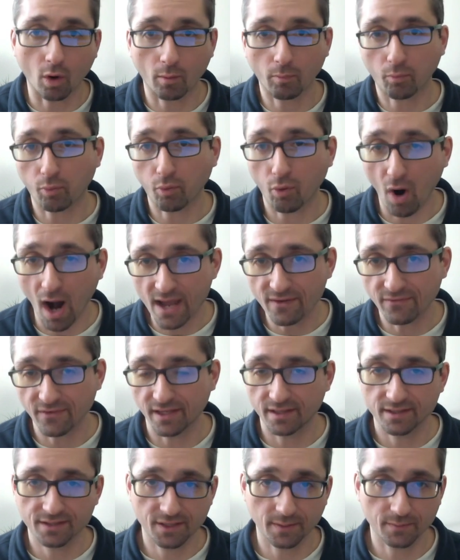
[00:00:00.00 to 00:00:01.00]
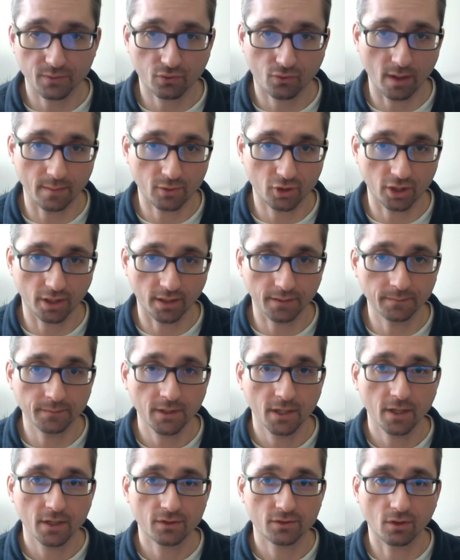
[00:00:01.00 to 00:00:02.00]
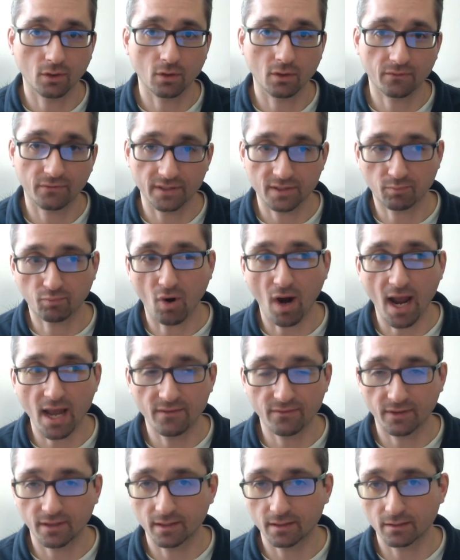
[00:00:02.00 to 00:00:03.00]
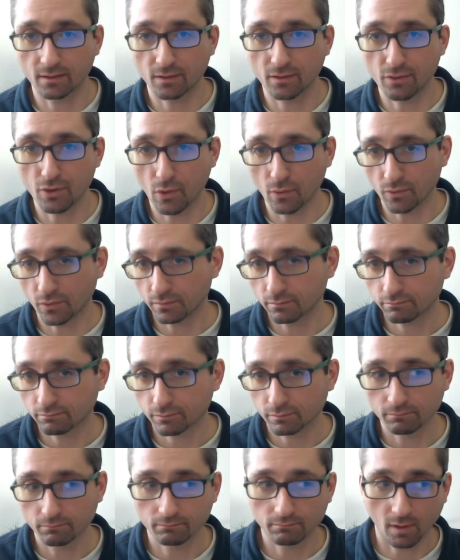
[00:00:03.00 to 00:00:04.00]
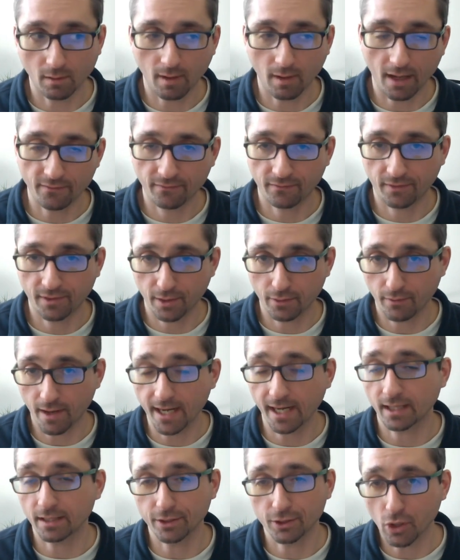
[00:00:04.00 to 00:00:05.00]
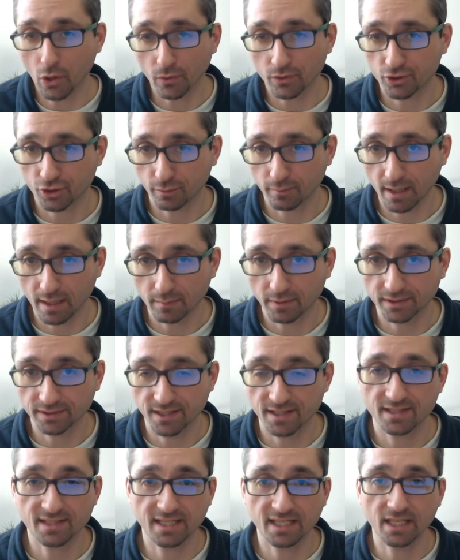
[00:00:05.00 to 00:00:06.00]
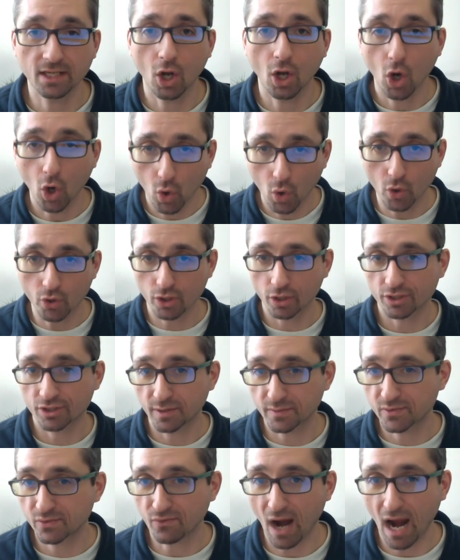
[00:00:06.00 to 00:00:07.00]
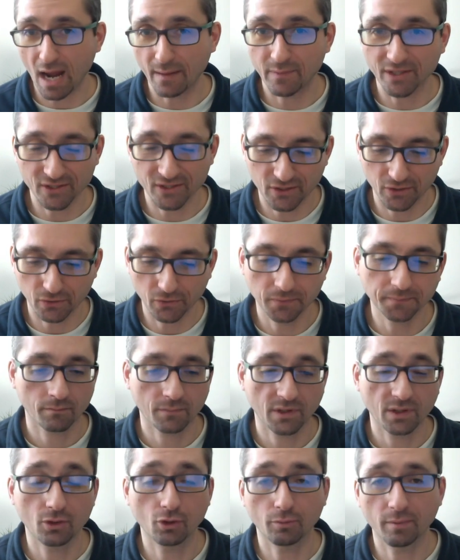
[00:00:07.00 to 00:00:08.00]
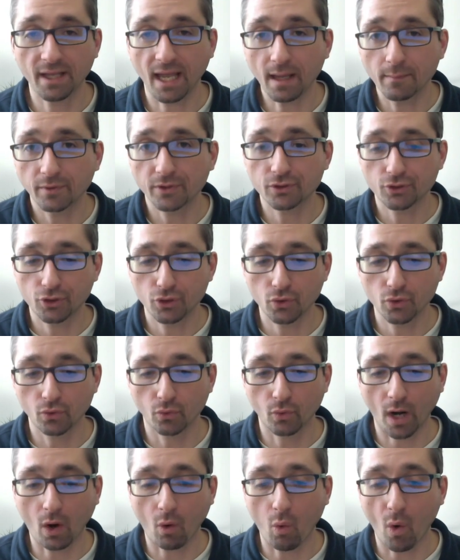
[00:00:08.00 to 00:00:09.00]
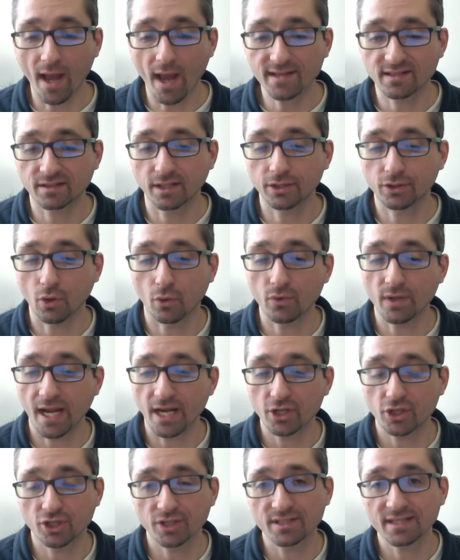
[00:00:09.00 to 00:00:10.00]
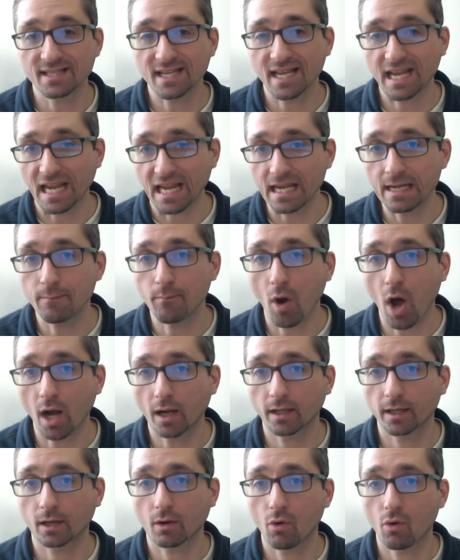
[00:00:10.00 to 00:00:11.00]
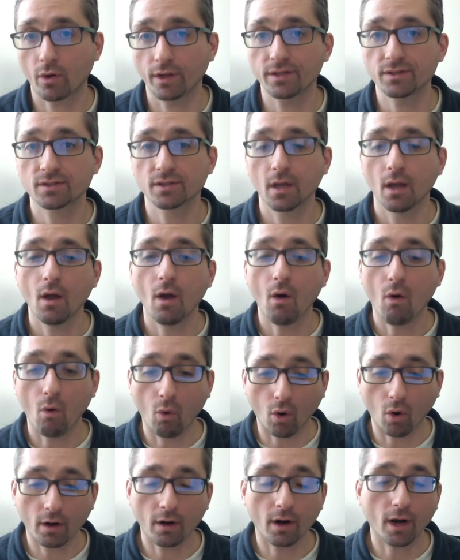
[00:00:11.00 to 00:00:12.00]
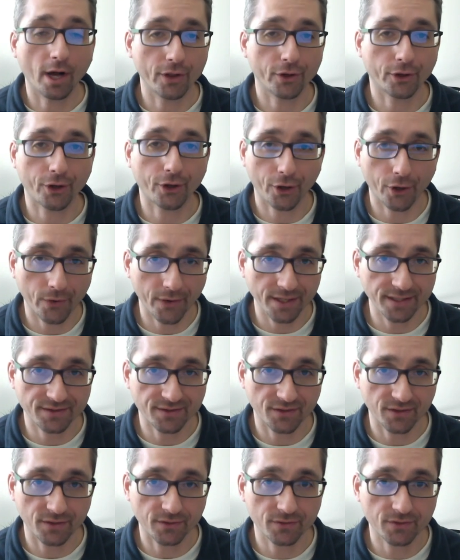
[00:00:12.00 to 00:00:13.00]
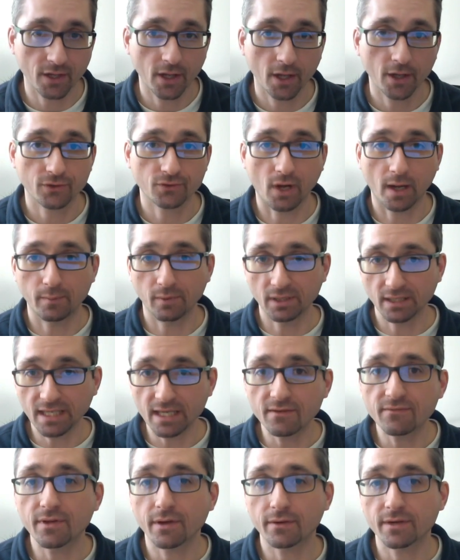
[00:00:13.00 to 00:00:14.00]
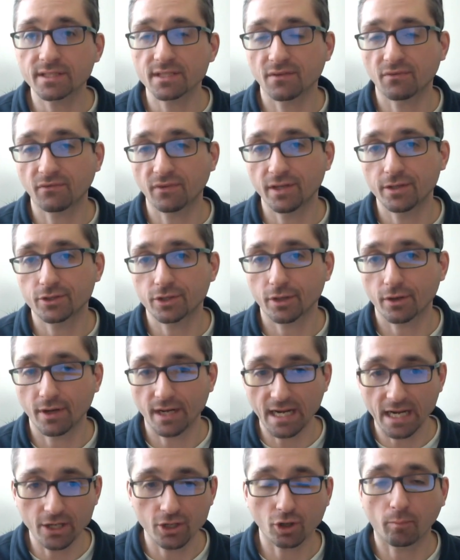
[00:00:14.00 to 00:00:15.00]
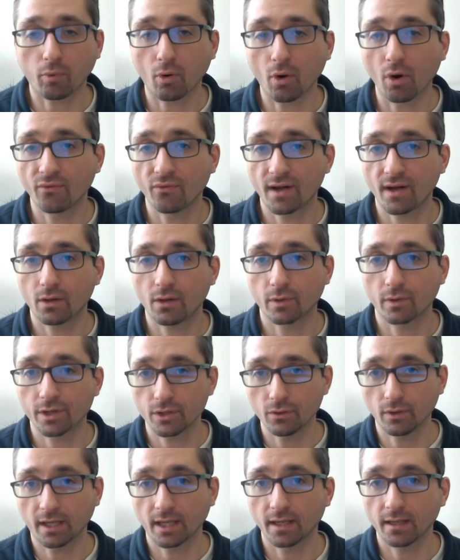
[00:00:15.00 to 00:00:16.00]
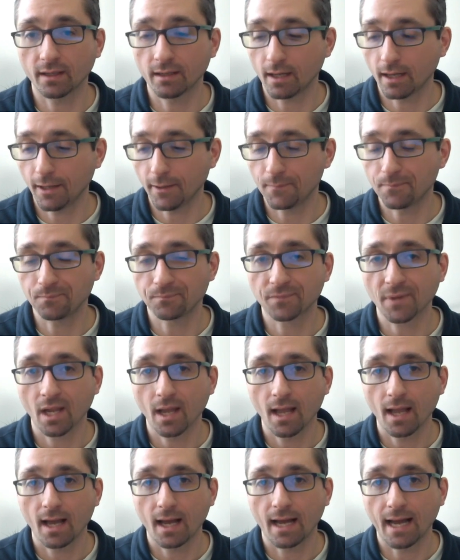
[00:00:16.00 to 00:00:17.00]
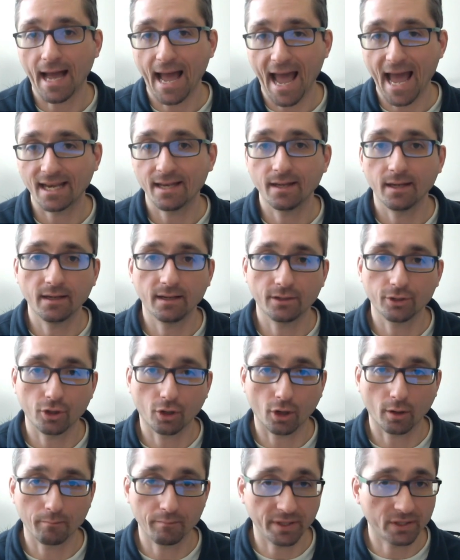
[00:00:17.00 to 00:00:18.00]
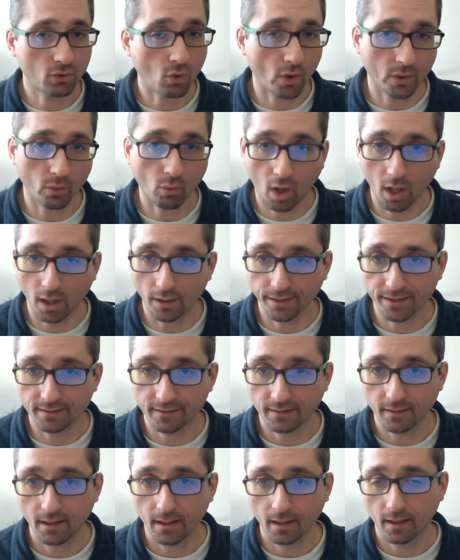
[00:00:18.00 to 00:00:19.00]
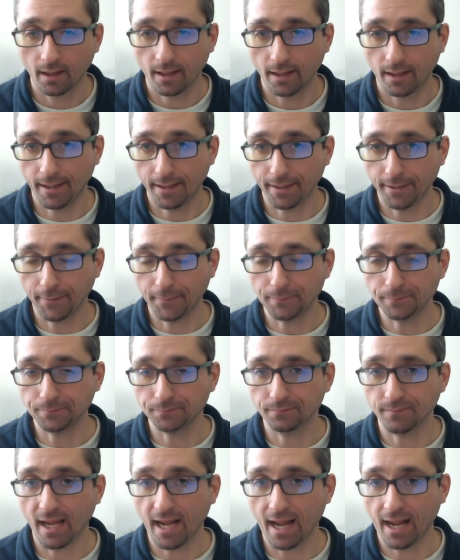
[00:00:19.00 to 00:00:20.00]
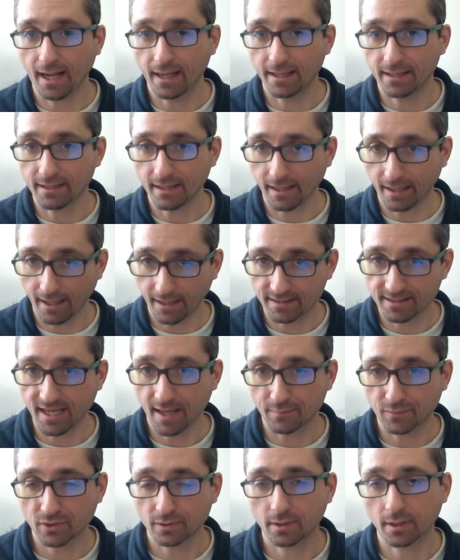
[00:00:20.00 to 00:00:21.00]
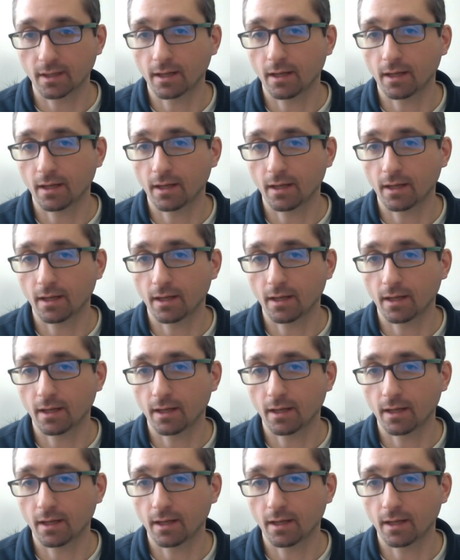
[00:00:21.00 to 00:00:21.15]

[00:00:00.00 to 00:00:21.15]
private subscription. So if it's private, theoretically no one should be able to see who you're subscribing to. You'll be able to request donations in Pocket Coins or other currencies. So I believe there is a feature in your profile where you can add in your Bitcoin wallet and accept